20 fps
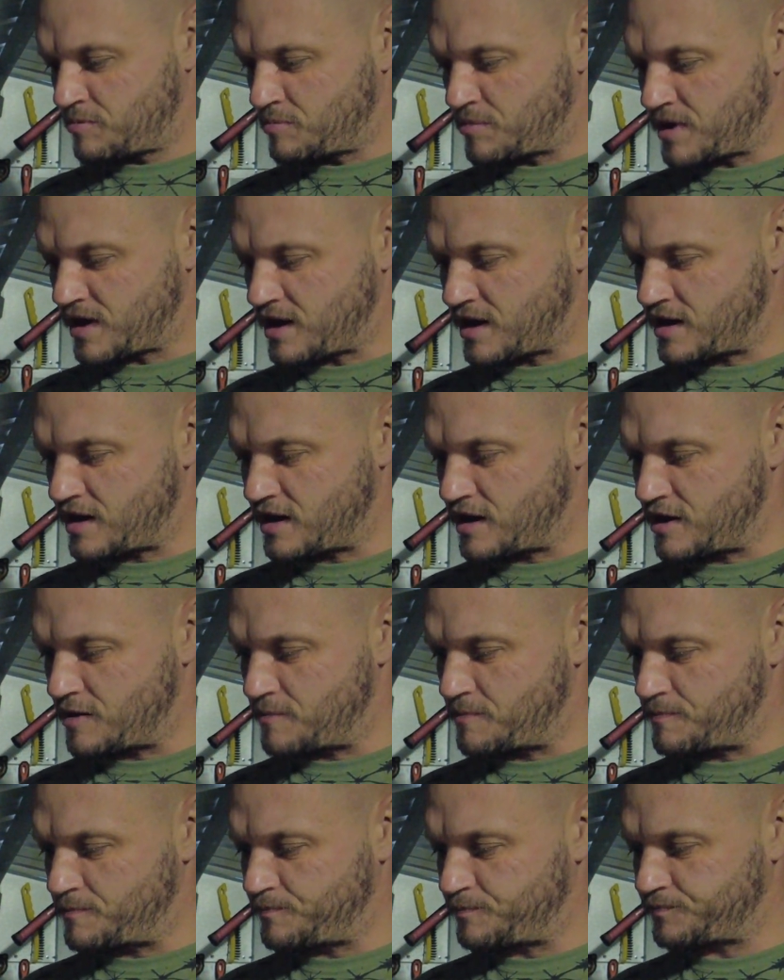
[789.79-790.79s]
But
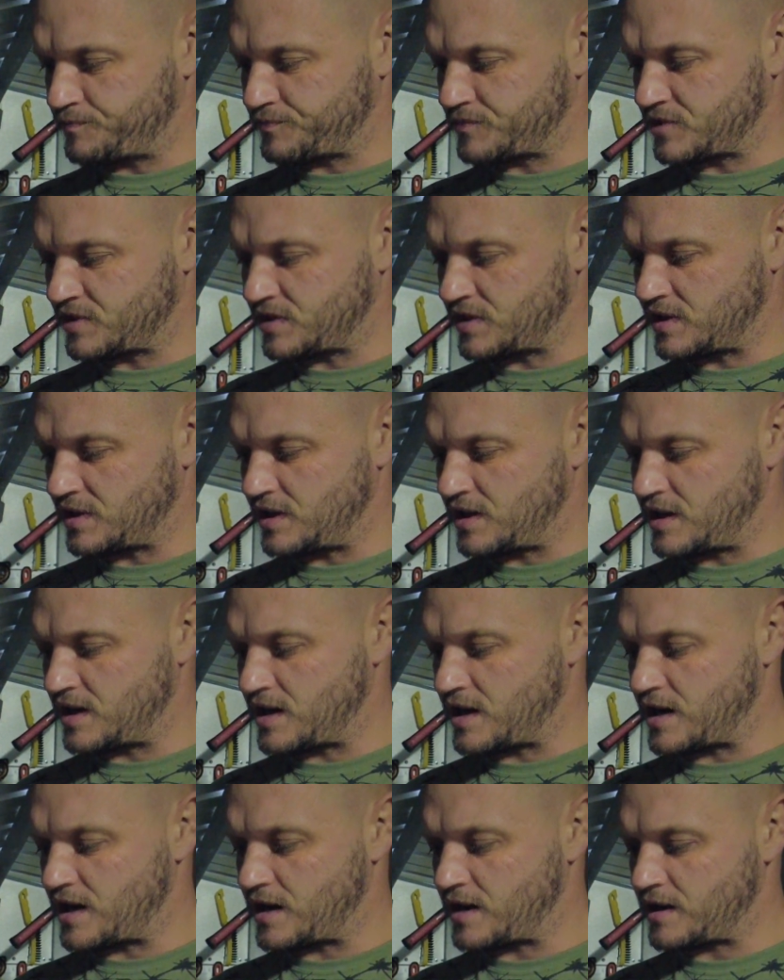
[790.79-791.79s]

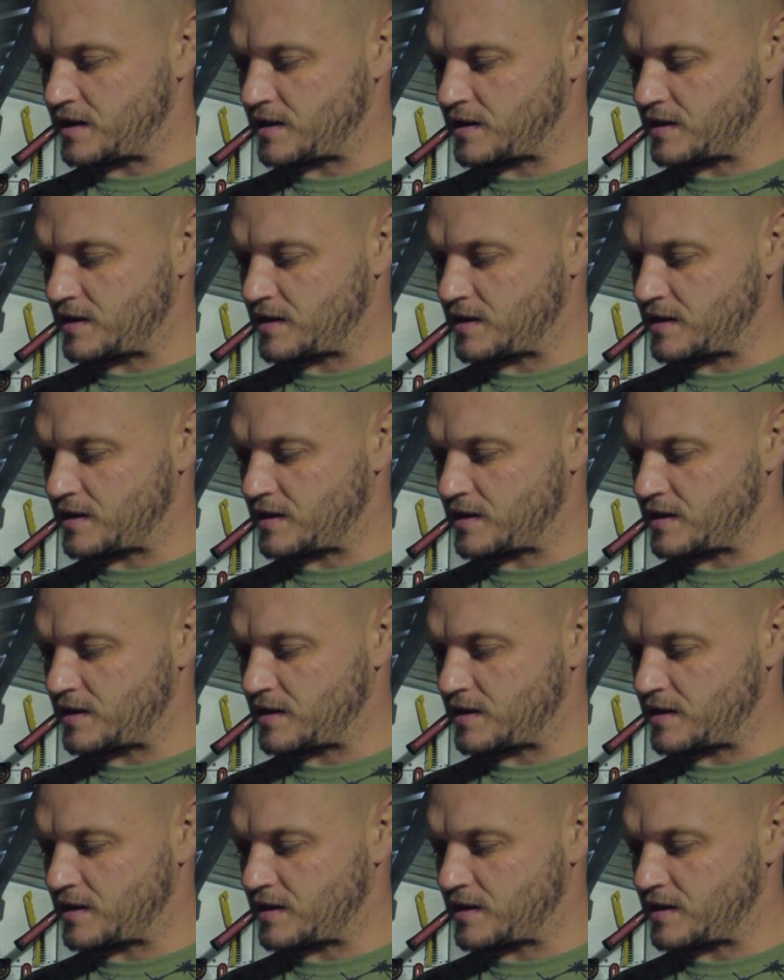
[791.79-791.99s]
yeah,